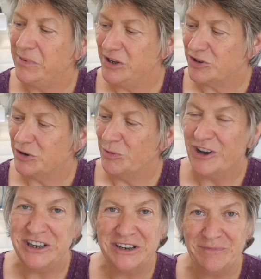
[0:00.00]
Beetroot
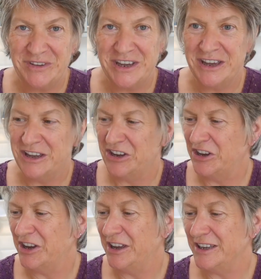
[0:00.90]
wine
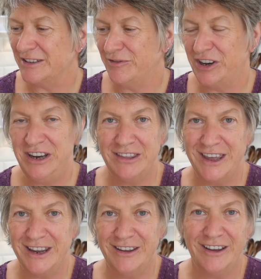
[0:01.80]
is a funny
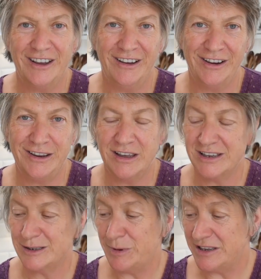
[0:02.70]
thing. I
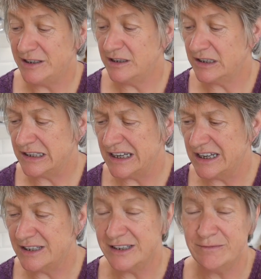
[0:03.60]
expected it to
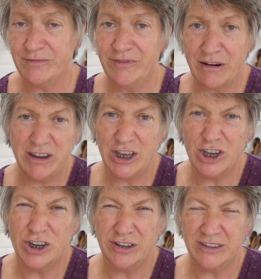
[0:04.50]
taste very
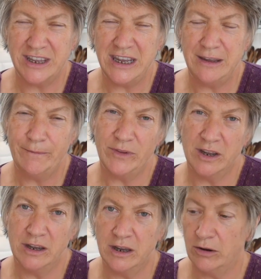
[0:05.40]
earthy
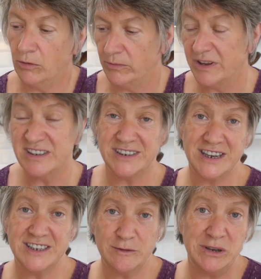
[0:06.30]
and to
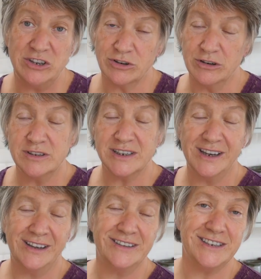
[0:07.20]
taste of beetroots,
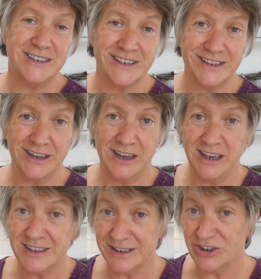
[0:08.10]
and it doesn't.
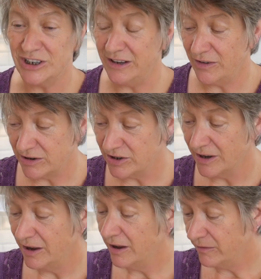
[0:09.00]
It's actually very,
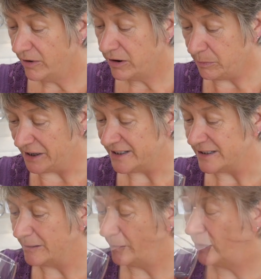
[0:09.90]
very
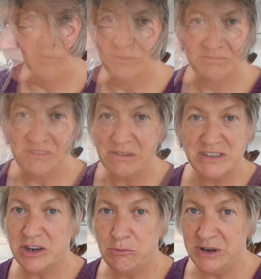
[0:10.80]
pleasant. There
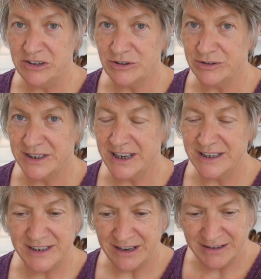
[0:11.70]
is no beetroot taste.